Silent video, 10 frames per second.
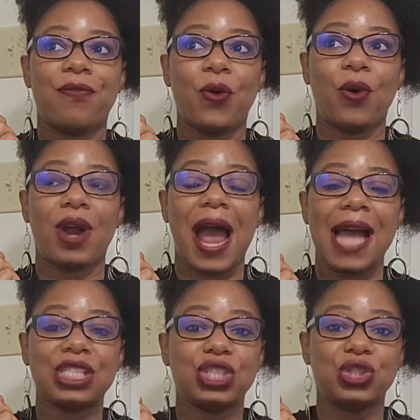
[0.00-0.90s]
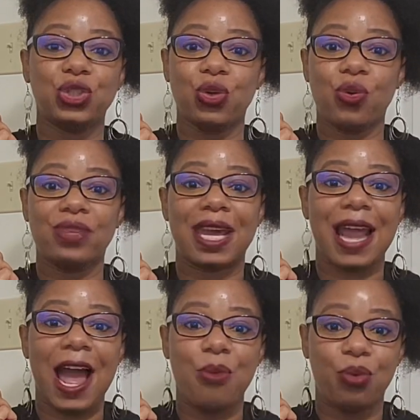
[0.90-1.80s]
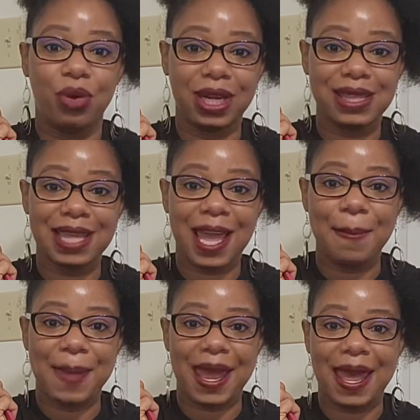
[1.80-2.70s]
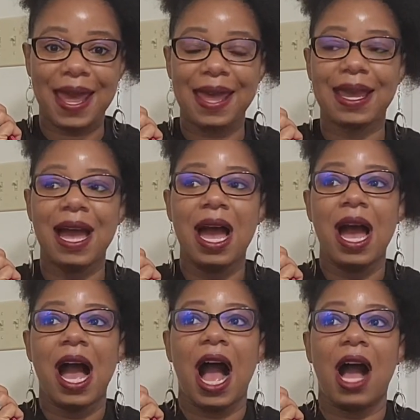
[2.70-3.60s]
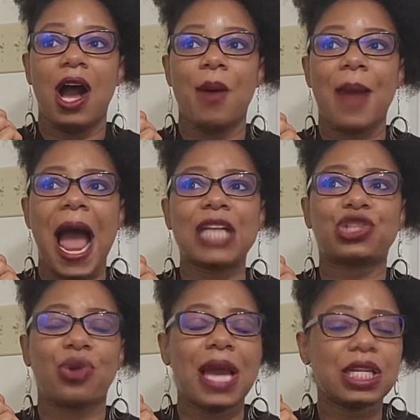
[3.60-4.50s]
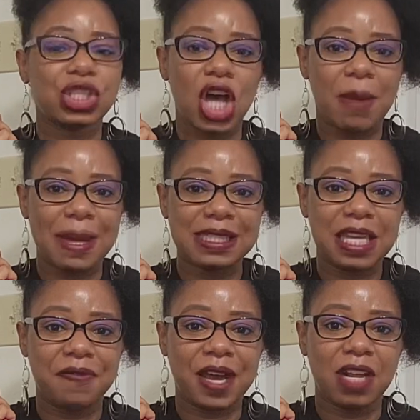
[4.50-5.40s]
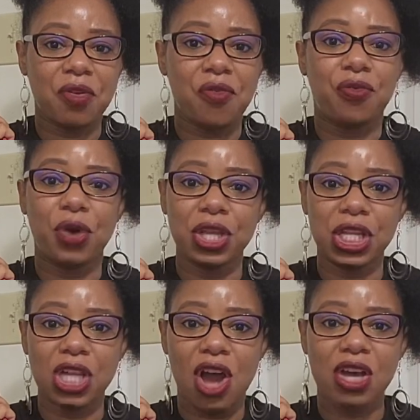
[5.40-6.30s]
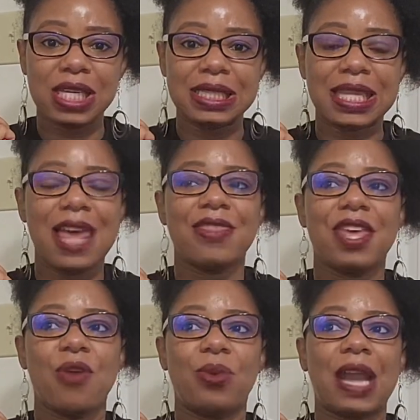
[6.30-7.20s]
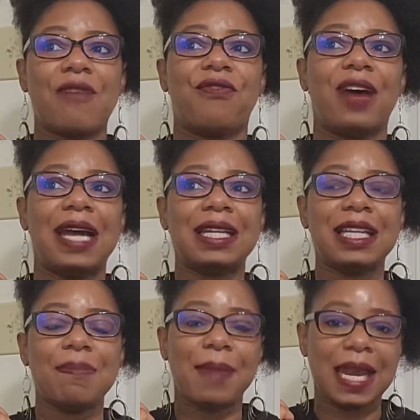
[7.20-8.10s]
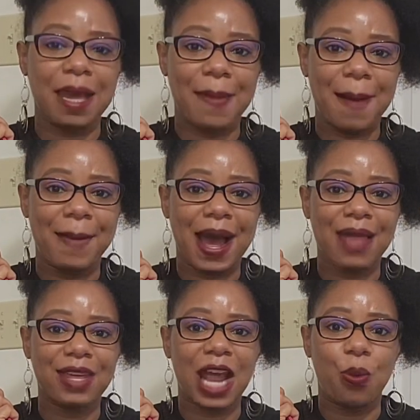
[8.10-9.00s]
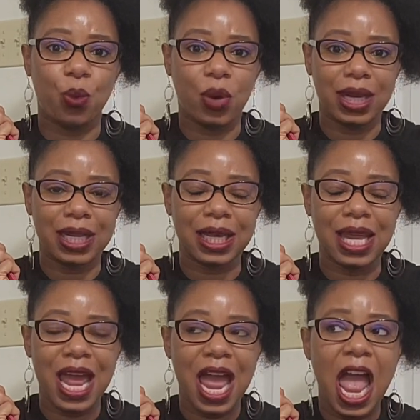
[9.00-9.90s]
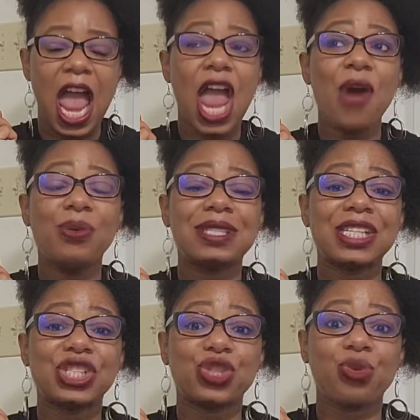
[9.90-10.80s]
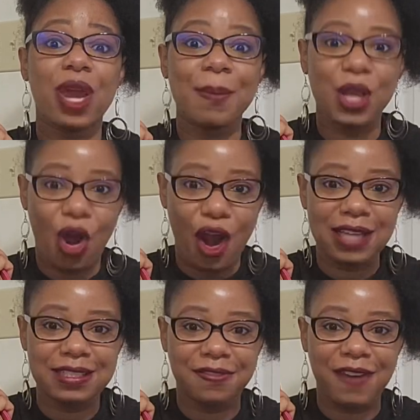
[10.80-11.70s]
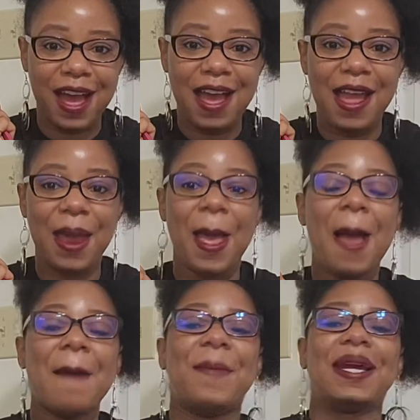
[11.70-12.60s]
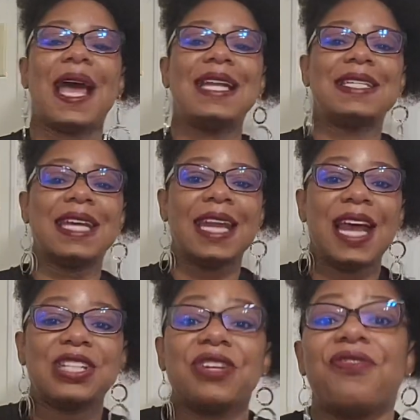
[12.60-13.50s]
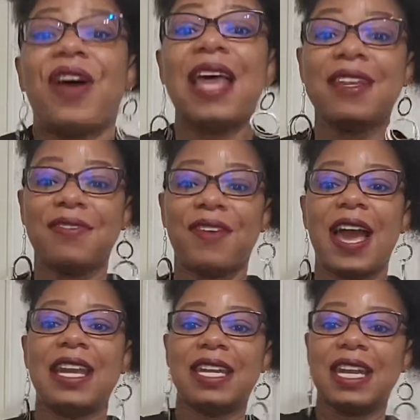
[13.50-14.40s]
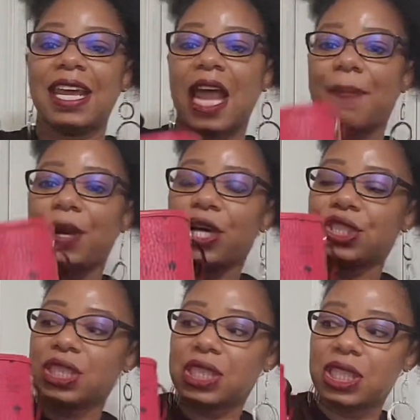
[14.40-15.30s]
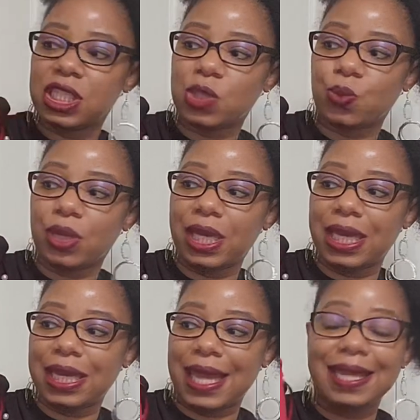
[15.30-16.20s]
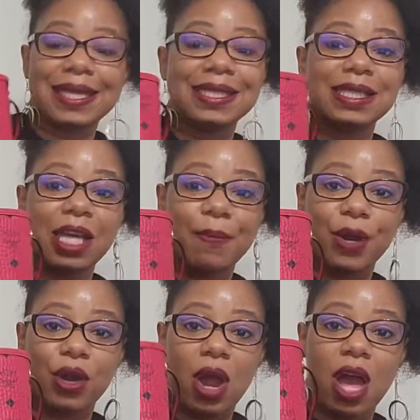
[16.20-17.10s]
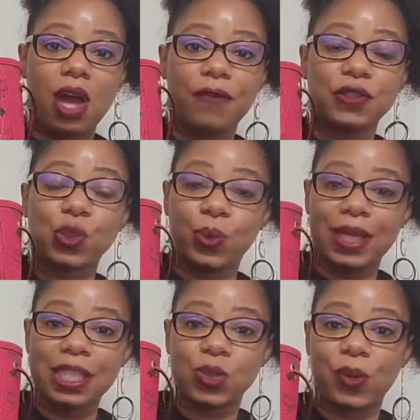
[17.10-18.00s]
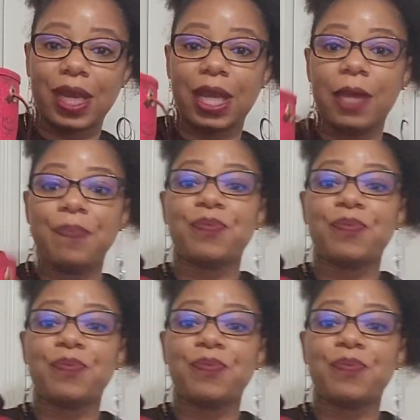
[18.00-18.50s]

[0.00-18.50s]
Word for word: forward, I just knew that I wanted that bag. Um, I tried to talk myself out of it for the longest, and then when I finally made up my mind that I wanted it, it was extremely hard to find. But I did actually finally find it, and I purchased this one in December of 2020.